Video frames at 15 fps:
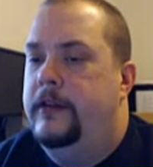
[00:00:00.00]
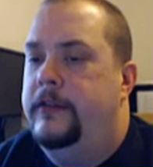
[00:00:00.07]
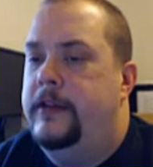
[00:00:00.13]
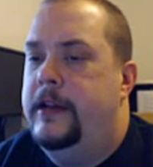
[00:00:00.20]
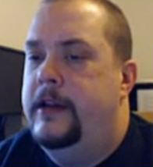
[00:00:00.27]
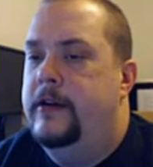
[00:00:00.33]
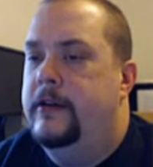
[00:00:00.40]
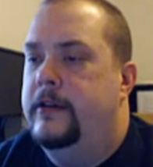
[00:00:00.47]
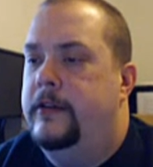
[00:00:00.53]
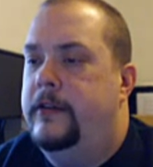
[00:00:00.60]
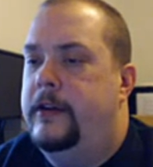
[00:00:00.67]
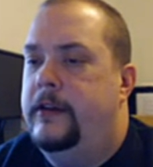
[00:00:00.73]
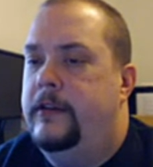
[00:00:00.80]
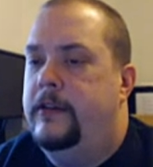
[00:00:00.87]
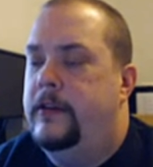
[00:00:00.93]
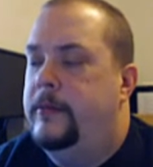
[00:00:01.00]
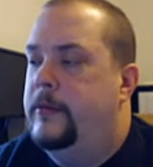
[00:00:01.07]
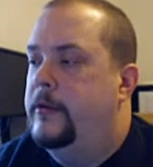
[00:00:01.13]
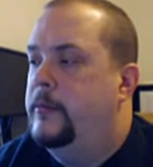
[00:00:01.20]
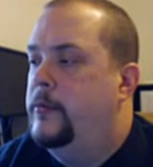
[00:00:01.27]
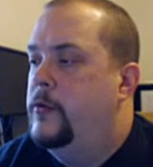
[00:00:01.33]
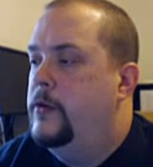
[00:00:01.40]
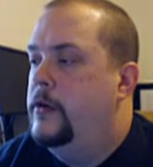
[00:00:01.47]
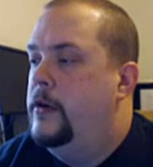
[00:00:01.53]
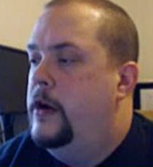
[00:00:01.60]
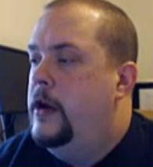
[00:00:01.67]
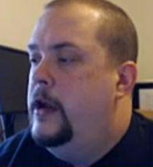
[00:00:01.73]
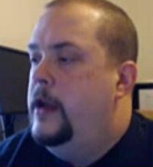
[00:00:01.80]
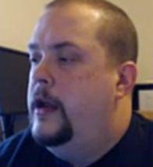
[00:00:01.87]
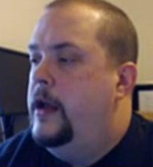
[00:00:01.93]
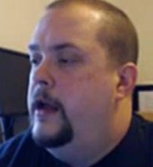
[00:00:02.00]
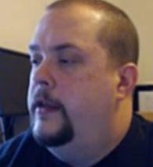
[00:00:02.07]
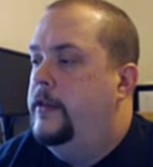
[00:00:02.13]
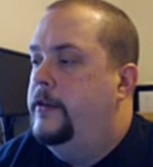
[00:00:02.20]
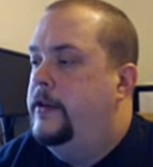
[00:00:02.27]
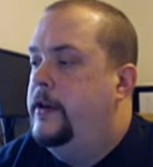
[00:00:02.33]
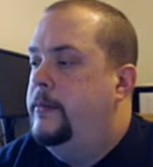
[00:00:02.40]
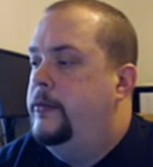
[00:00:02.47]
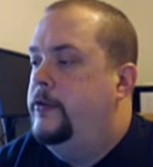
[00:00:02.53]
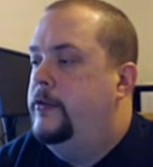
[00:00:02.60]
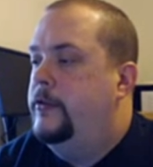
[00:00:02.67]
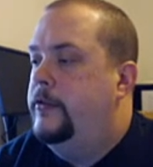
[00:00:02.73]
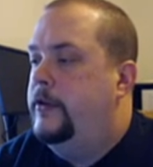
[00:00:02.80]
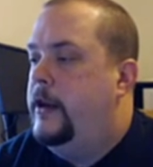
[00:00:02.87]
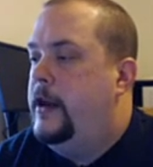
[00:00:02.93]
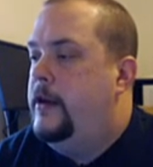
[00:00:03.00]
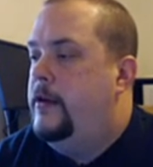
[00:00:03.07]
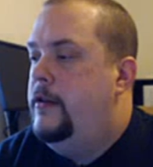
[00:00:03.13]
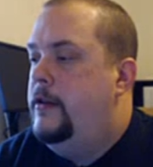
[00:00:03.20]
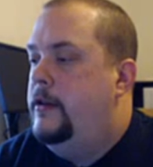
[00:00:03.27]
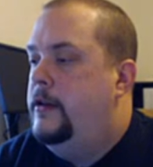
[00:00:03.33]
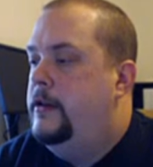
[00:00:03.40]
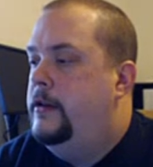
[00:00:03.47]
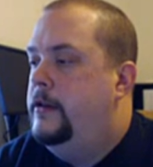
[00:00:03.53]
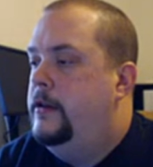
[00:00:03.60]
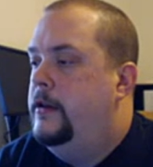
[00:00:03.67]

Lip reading: Let's see here. Let's get something more. The temperature scale.